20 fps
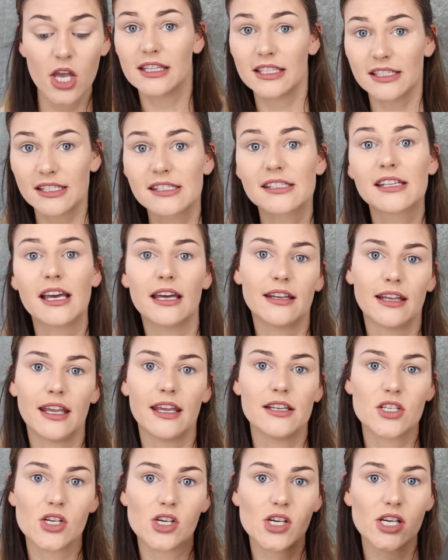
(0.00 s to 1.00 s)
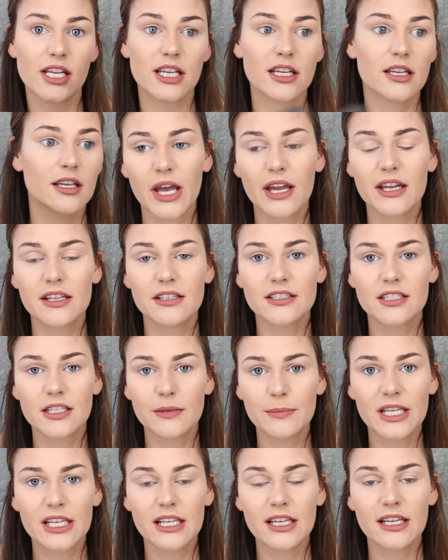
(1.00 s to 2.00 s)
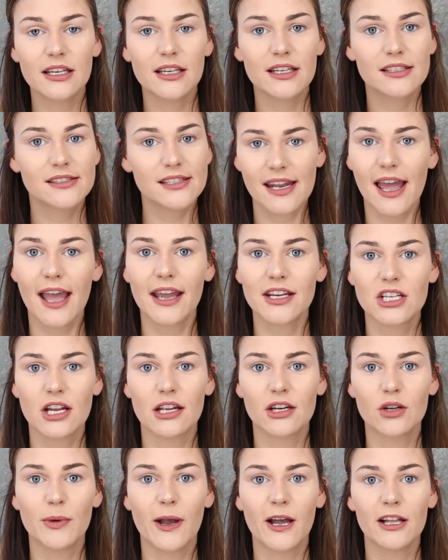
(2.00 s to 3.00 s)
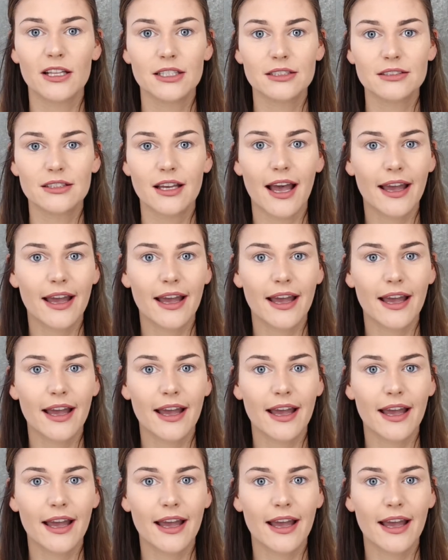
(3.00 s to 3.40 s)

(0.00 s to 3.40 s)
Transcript: This is gonna get dirty. But to me, it's an eyeshadow palette.